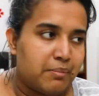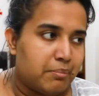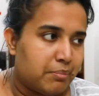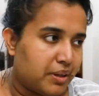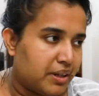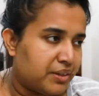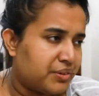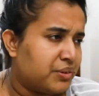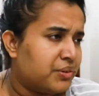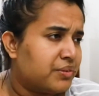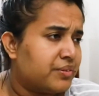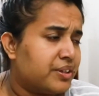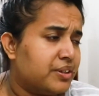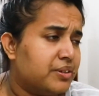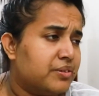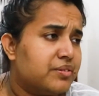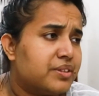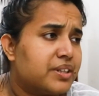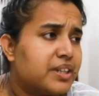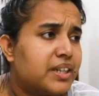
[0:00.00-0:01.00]
part over and
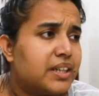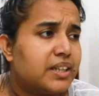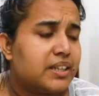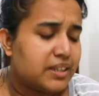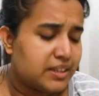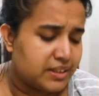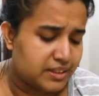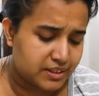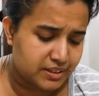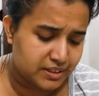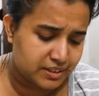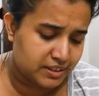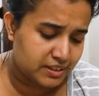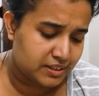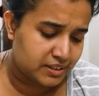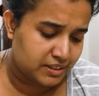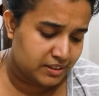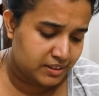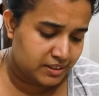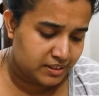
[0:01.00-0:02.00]
over again, and just like
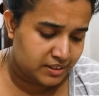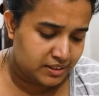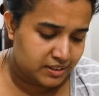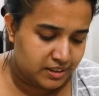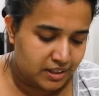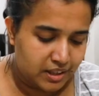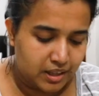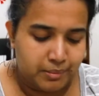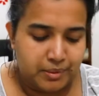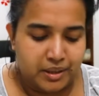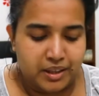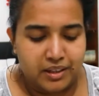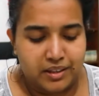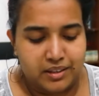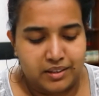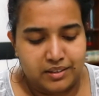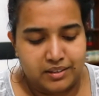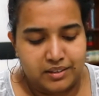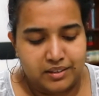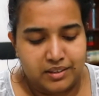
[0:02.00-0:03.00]

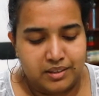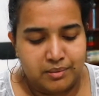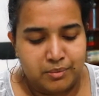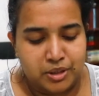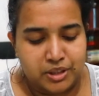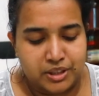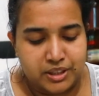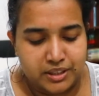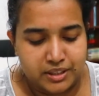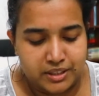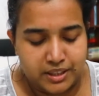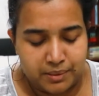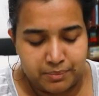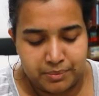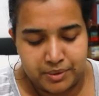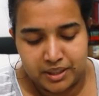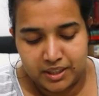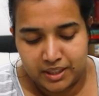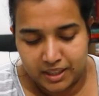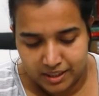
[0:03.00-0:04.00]
I'm on
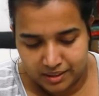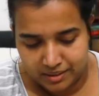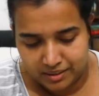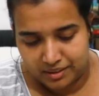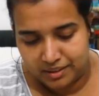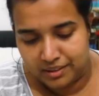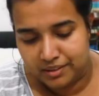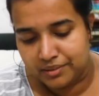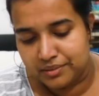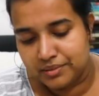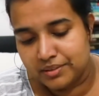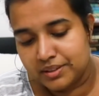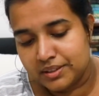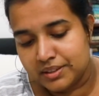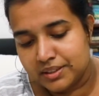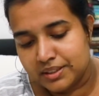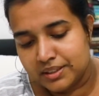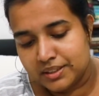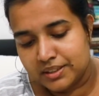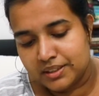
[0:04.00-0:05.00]
chapter 10 now,
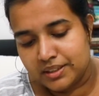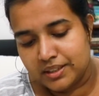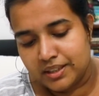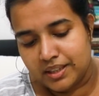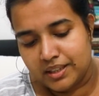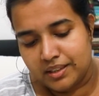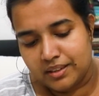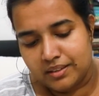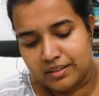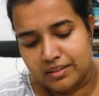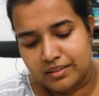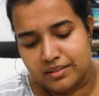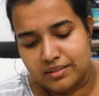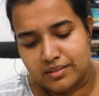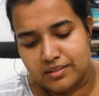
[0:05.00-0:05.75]
and